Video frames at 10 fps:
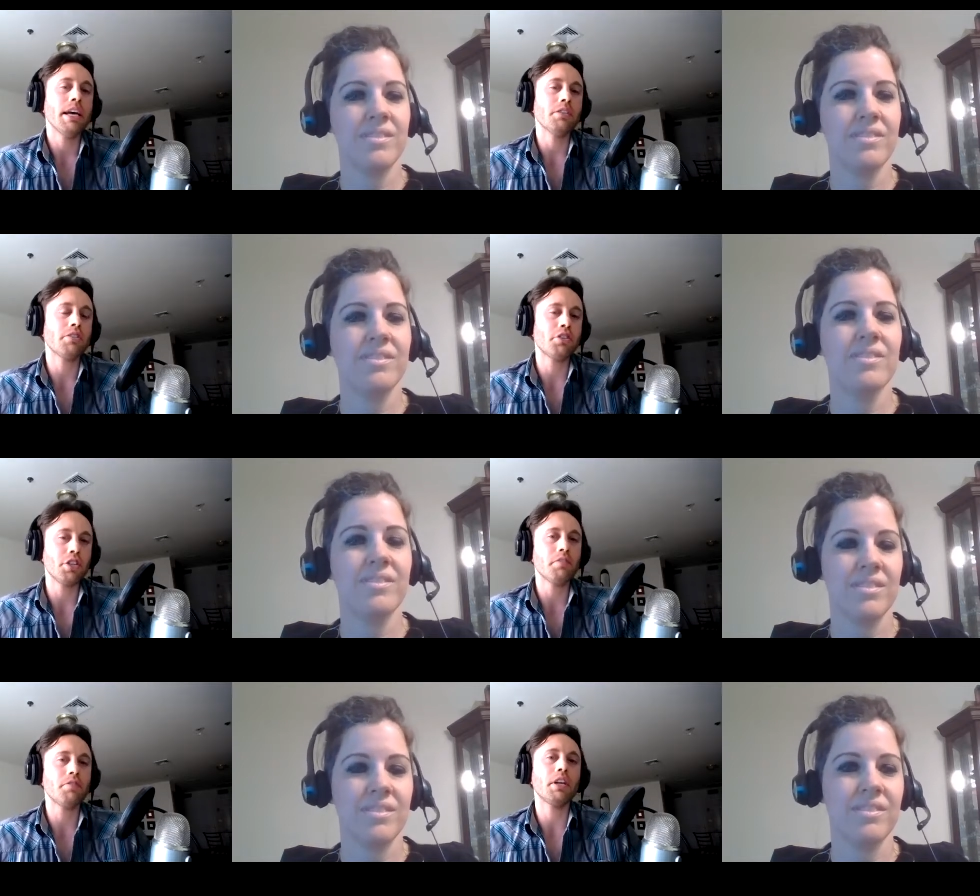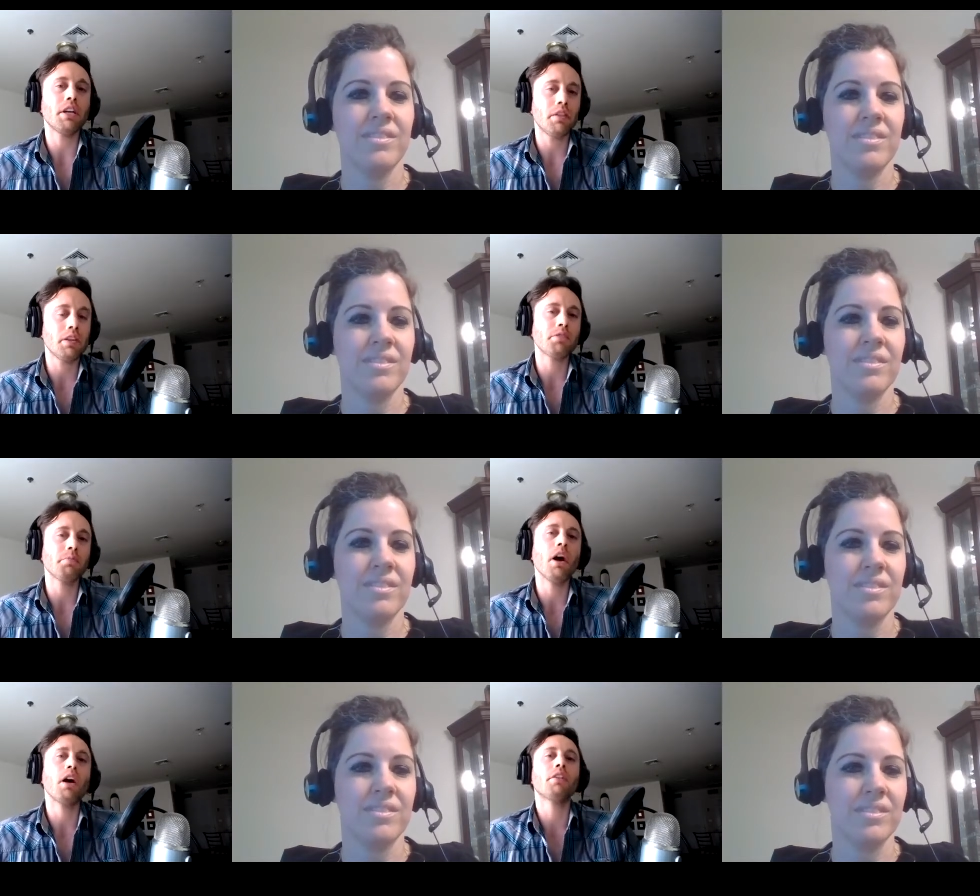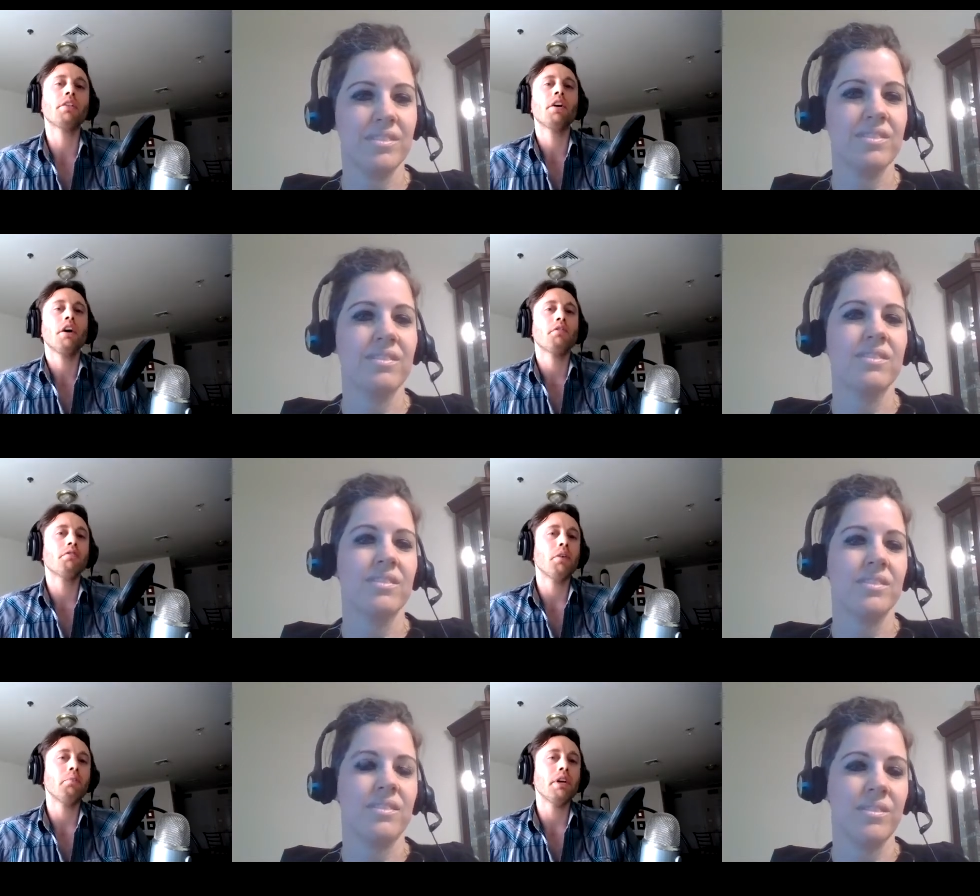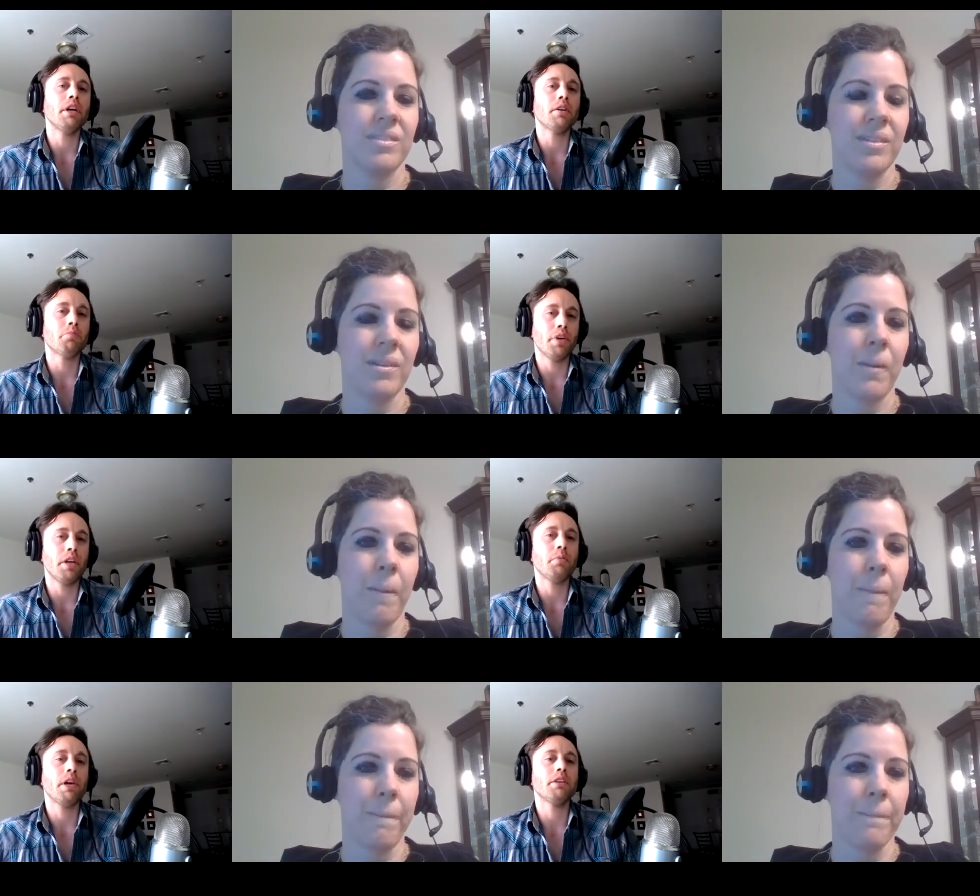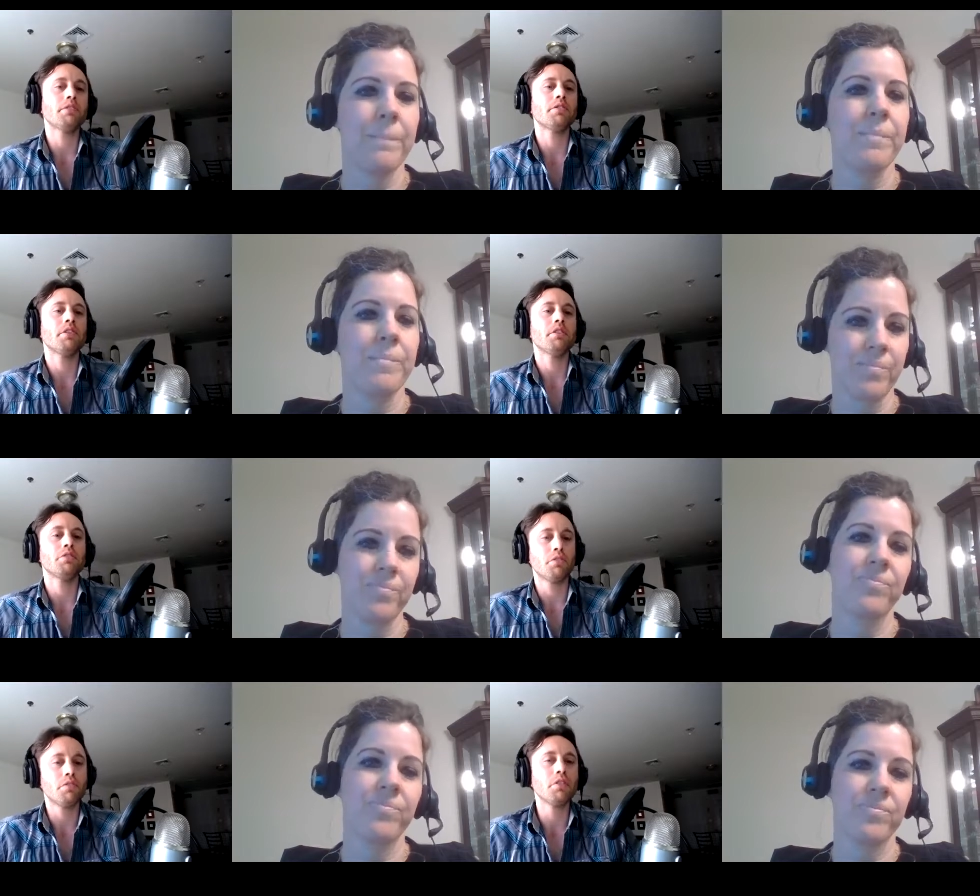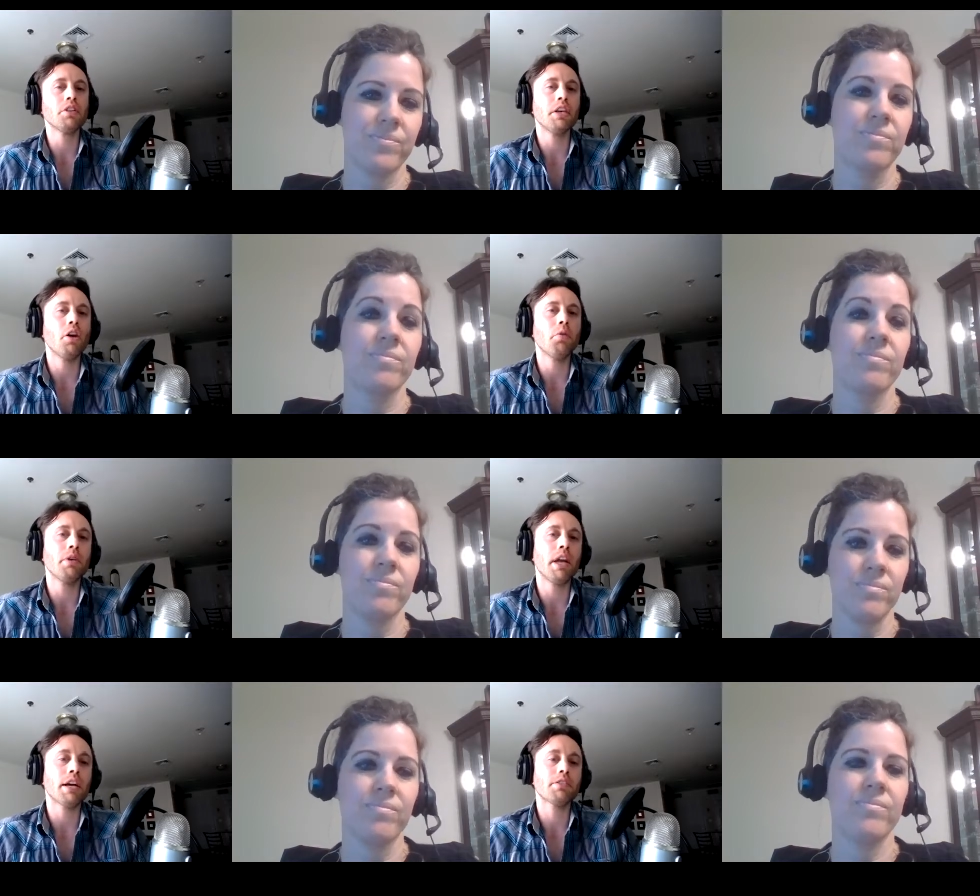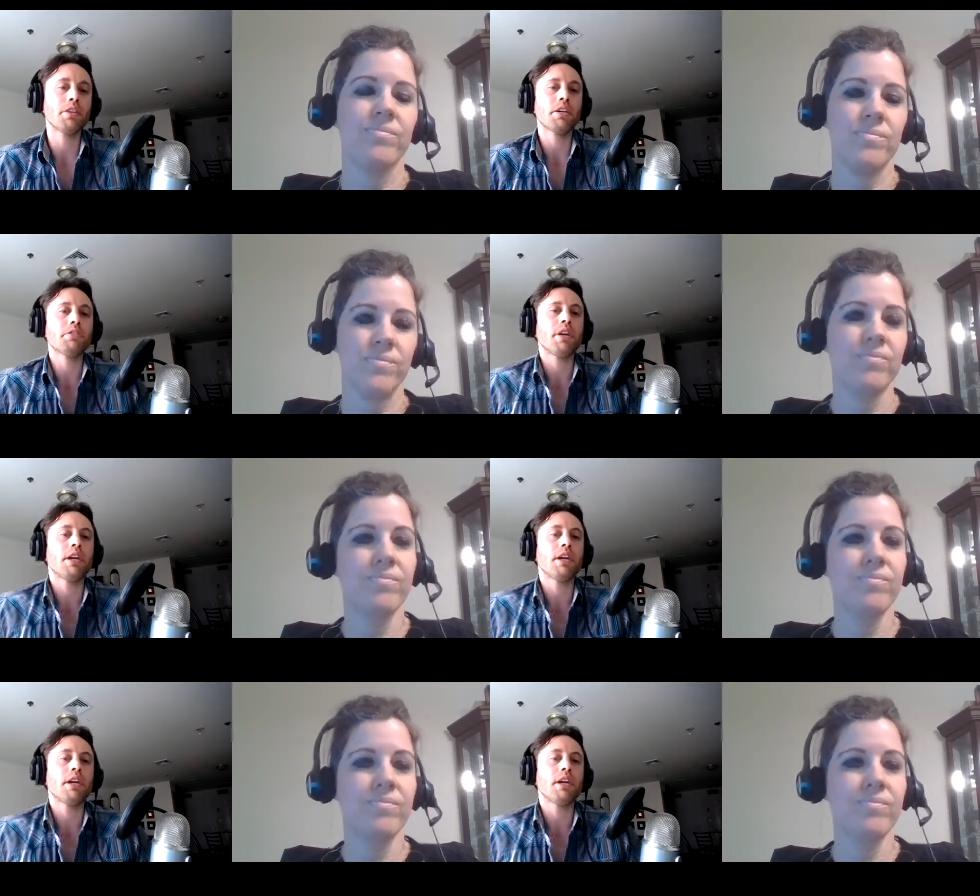Speaker 1: is shifting this month from being print based to fully open access.